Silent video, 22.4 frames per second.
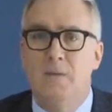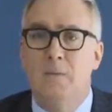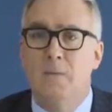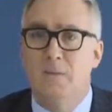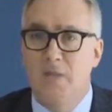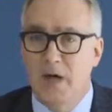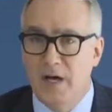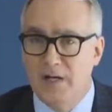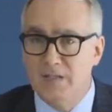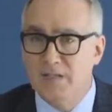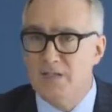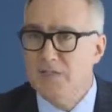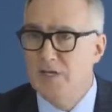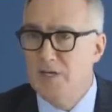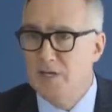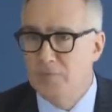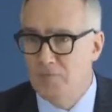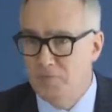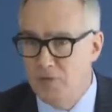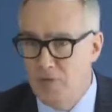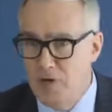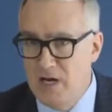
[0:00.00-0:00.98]
Thus,
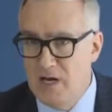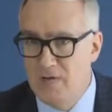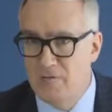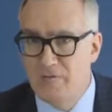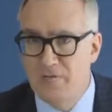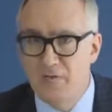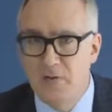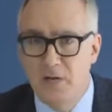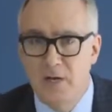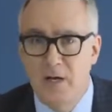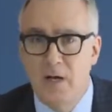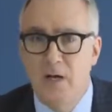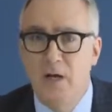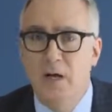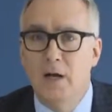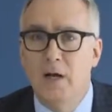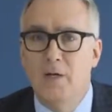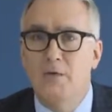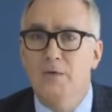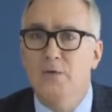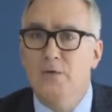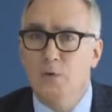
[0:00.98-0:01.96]
in brief,
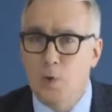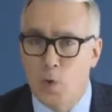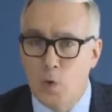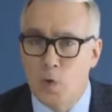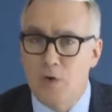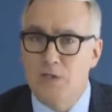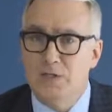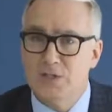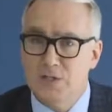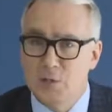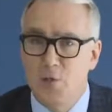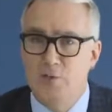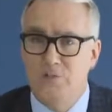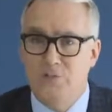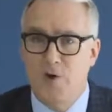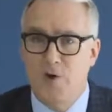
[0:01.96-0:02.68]
the story so